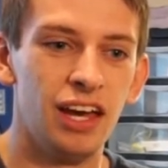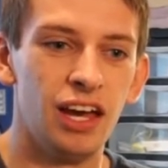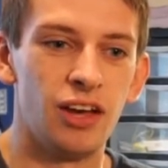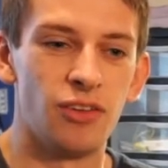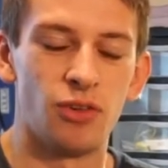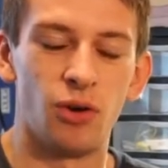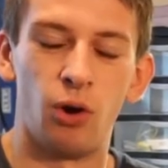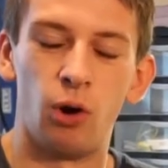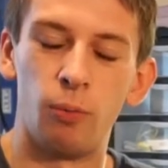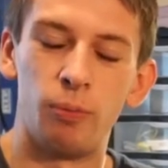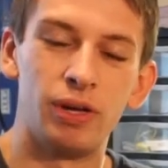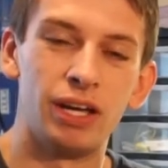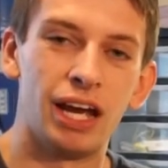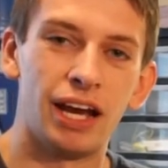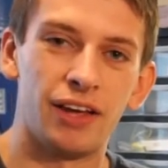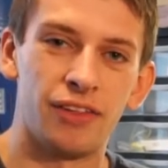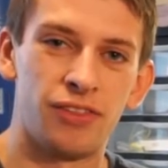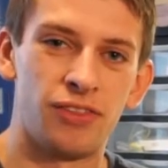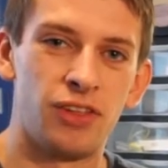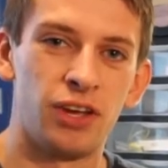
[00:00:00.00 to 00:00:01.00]
So I hope you
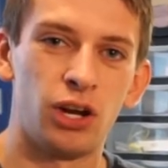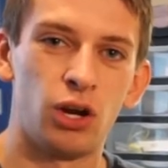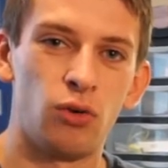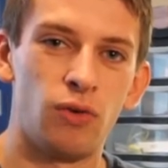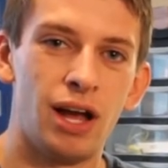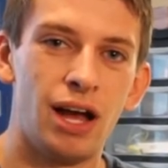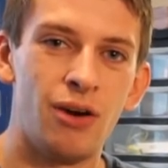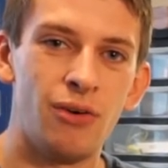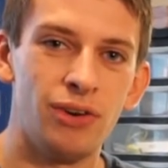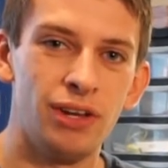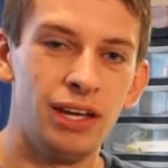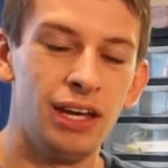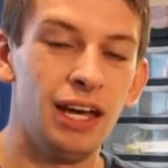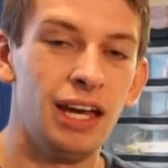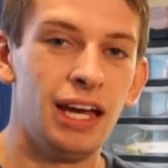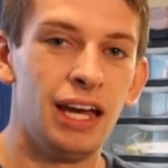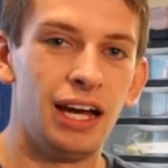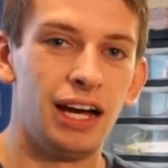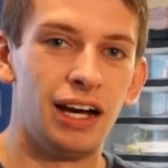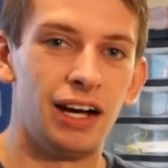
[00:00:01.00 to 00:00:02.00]
guys stick around.
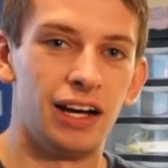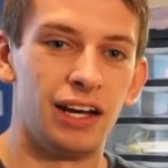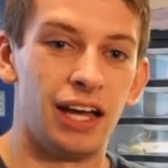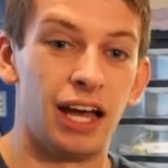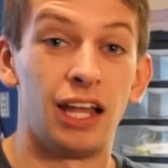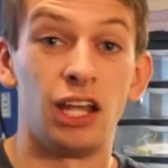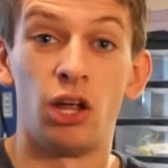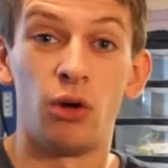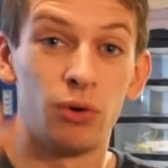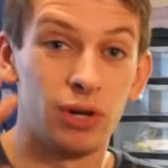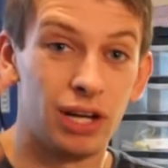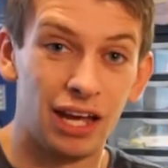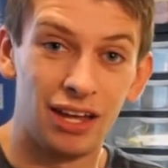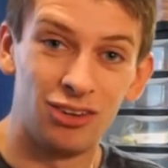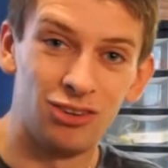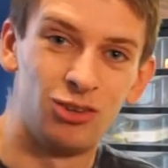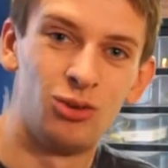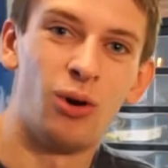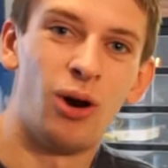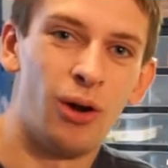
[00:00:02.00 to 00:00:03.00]
Hello again
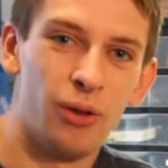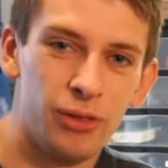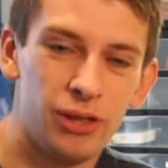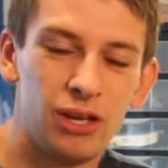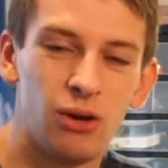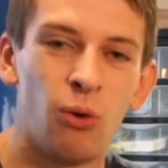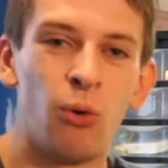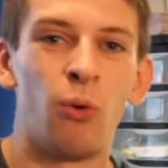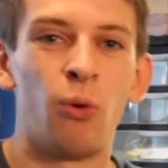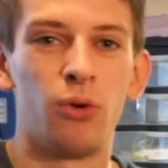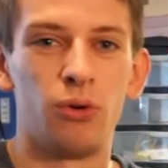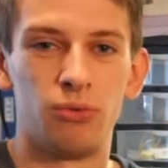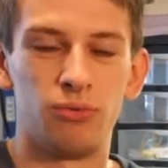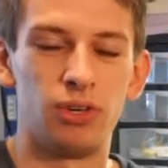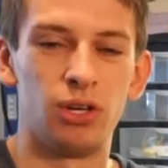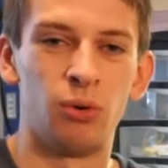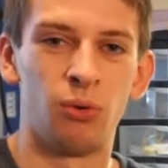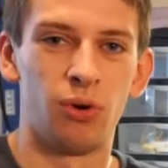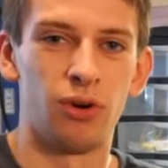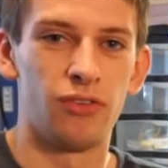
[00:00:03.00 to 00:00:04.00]
to all the old
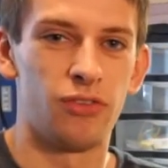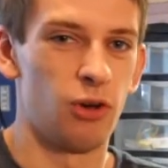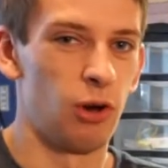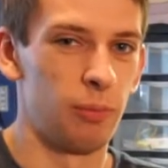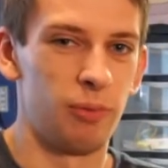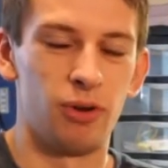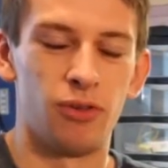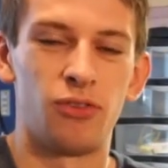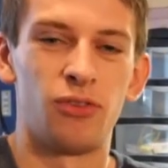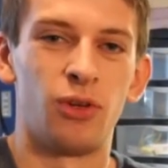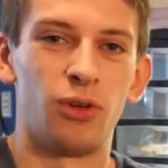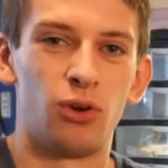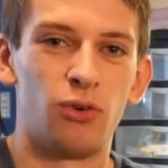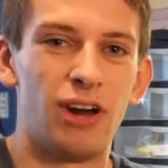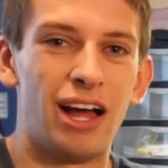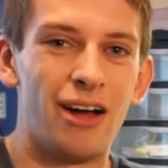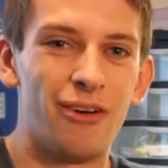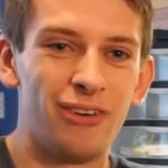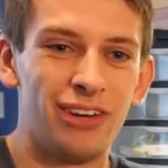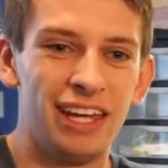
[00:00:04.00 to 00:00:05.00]
viewers. Hope you're still
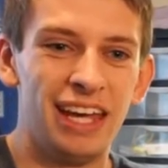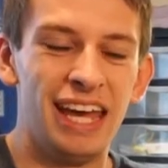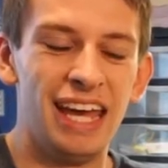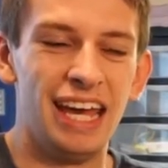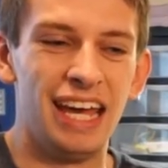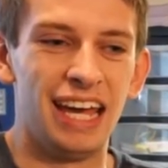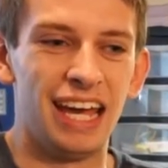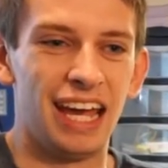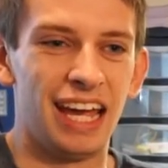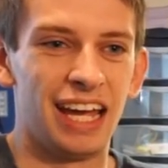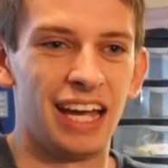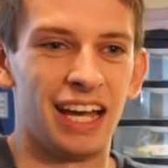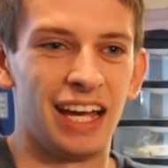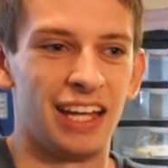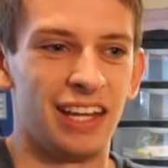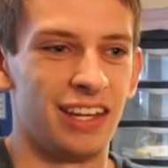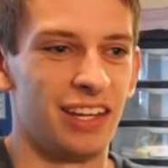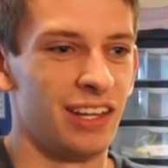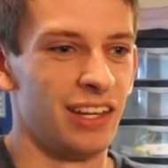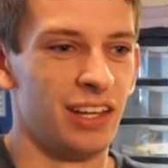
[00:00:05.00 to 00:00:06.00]
around,
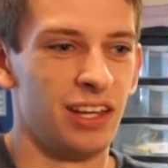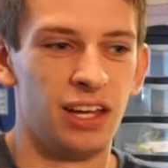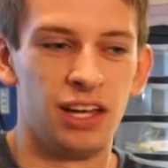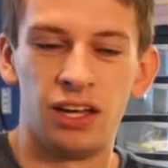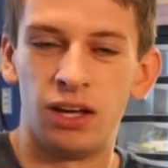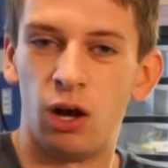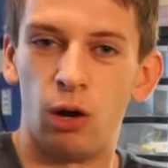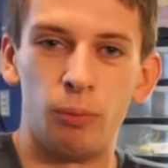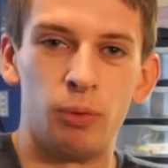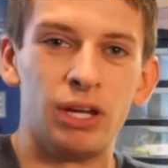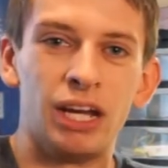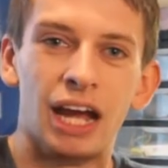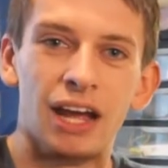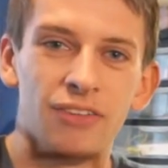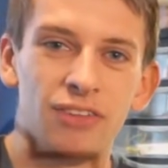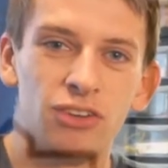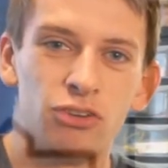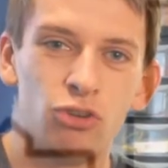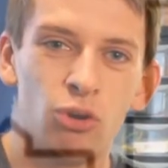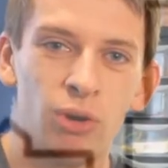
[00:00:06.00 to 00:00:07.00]
and hope you
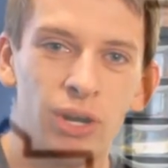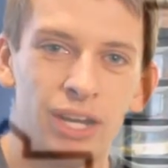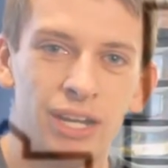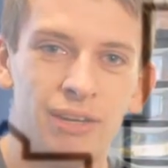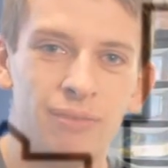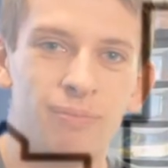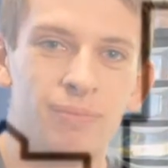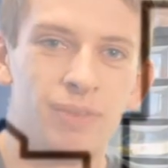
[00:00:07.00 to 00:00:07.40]
guys enjoy.